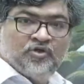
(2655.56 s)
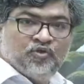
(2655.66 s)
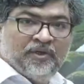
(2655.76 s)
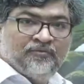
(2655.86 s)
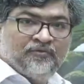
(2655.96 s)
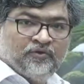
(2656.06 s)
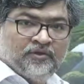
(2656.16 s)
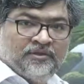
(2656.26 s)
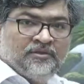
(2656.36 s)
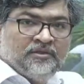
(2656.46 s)
and 4 only.
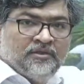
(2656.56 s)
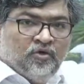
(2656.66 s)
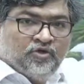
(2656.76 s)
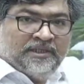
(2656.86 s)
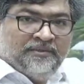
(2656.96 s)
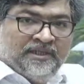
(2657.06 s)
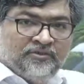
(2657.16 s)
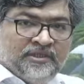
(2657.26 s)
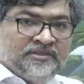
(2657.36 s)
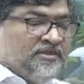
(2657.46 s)
Oxide, nitrogen
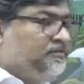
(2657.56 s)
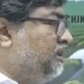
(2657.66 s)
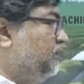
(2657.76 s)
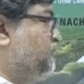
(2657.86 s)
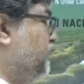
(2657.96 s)
and sulfur dioxide.